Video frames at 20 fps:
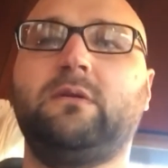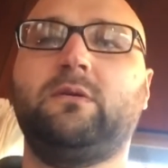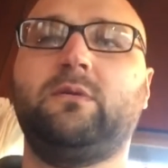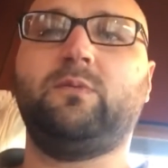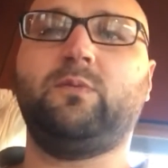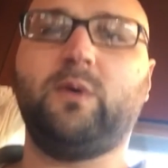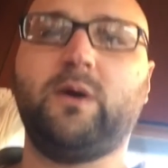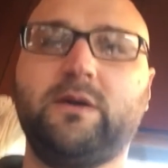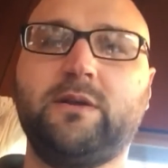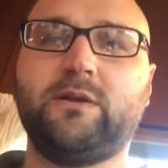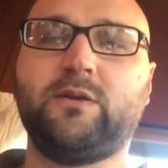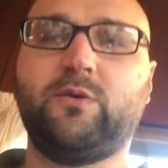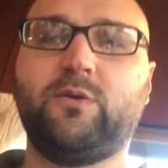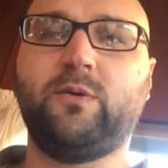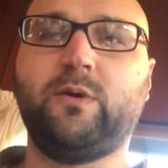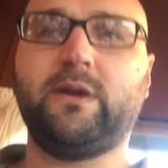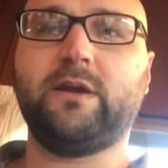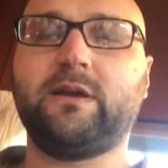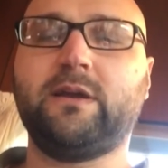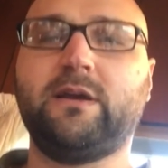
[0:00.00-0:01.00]
One
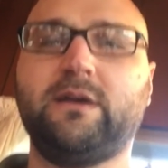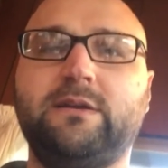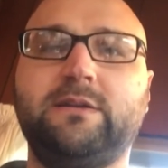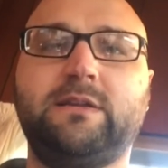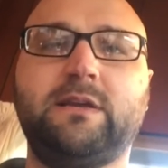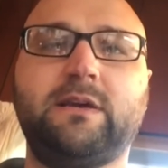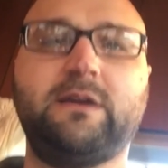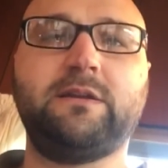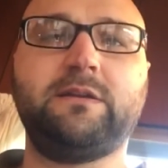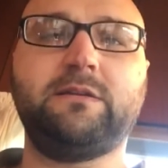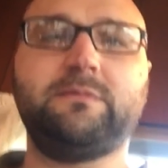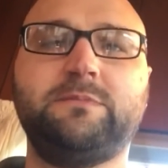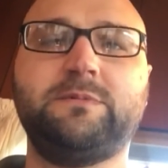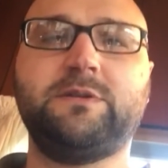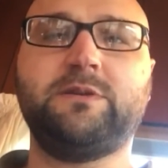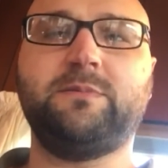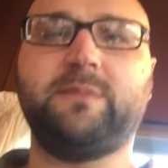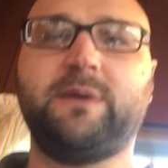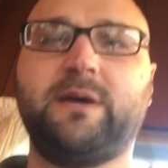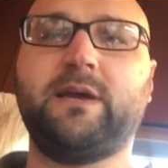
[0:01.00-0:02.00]
quick addendum
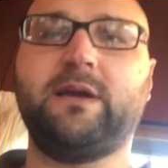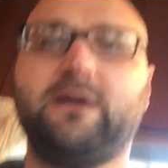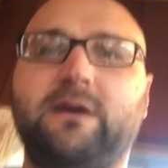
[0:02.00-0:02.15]
to my